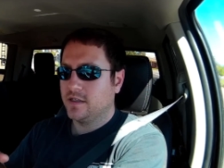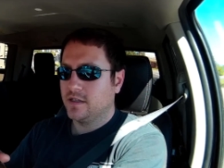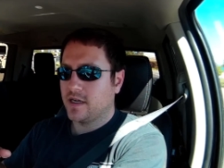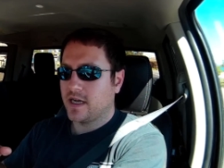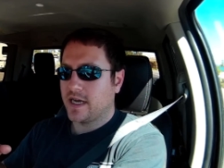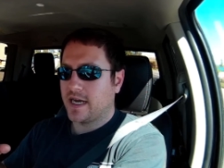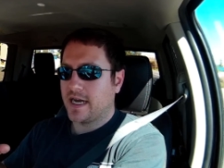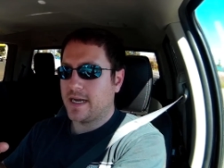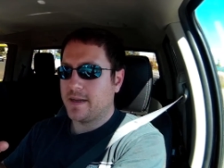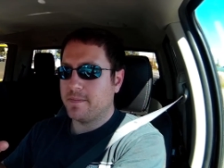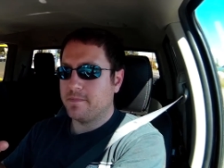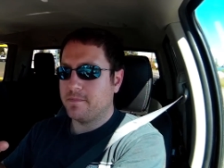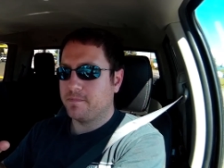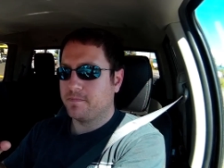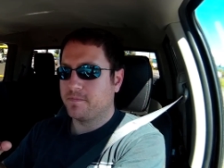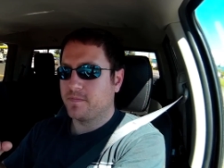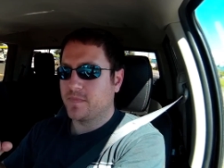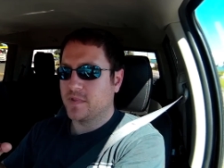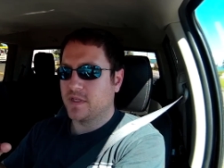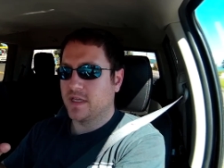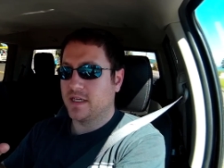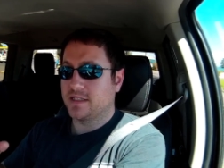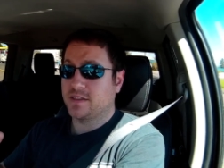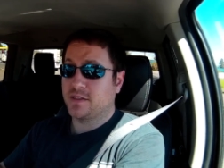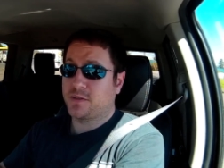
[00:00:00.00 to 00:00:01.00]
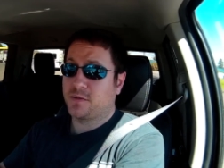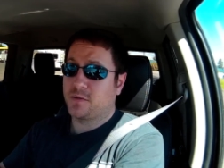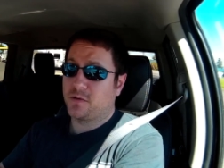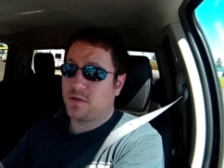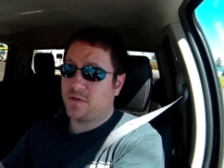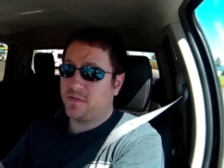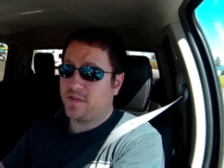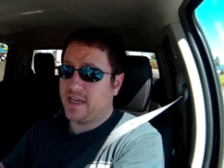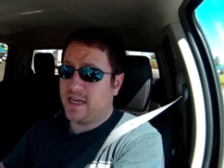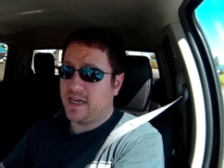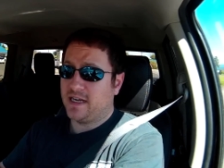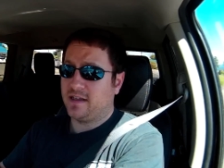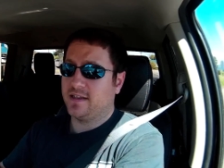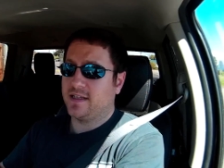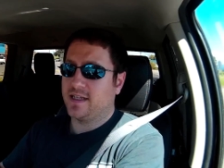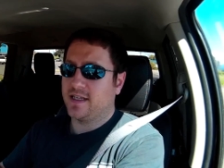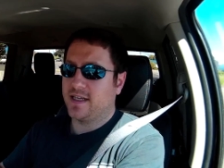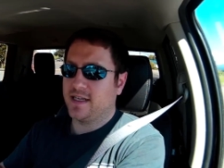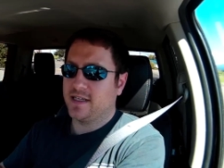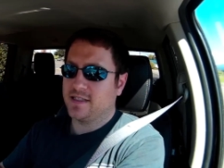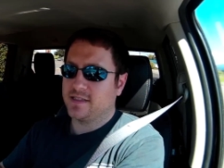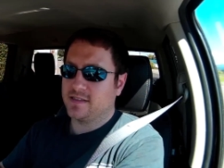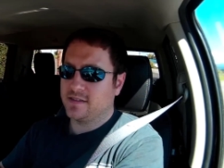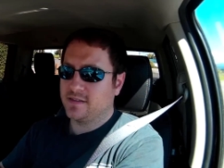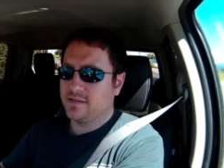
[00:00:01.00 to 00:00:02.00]
Um, that's a quarter of a gallon, I
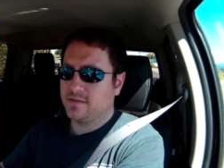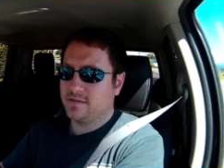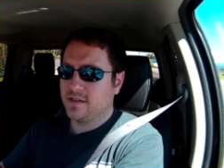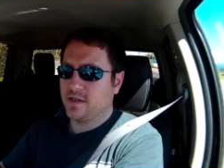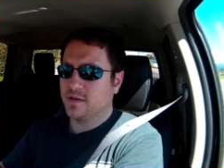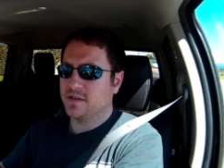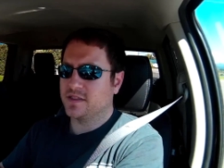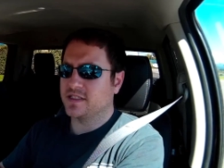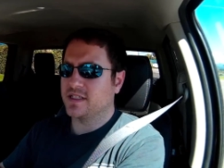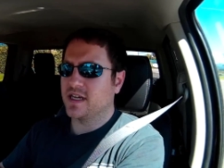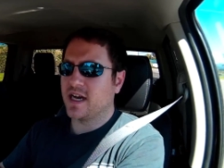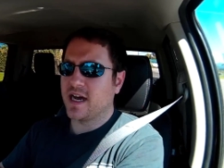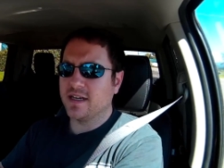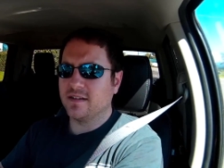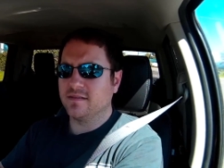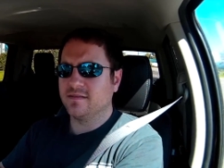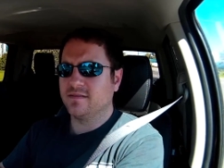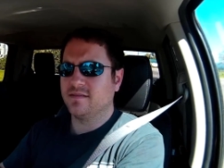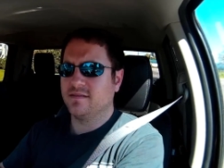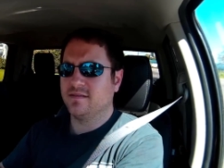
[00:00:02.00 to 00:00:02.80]
guess. No, it's not.